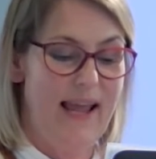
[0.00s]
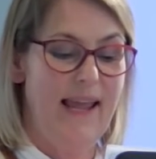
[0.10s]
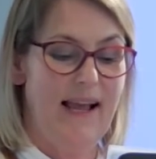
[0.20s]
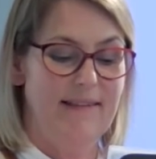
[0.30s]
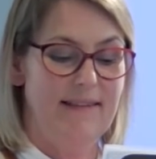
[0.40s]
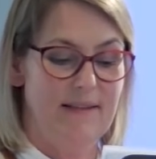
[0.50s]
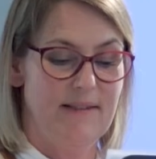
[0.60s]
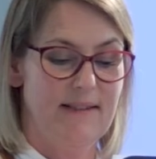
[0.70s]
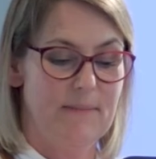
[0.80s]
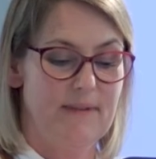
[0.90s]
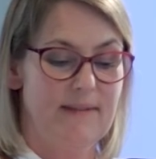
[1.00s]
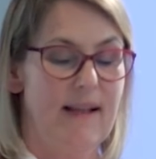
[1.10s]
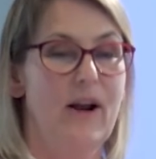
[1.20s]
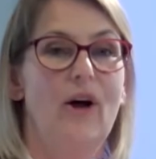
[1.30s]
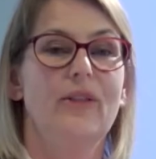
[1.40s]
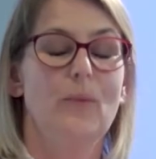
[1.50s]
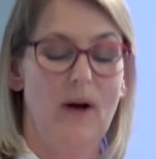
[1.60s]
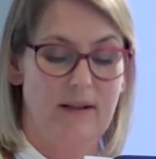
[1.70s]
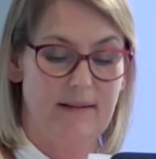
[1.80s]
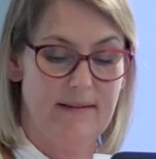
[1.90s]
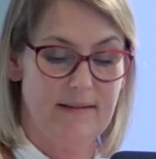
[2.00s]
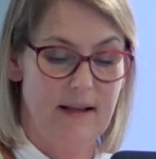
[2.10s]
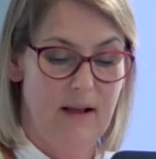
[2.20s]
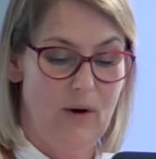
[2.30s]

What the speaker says: AI systems that are the ones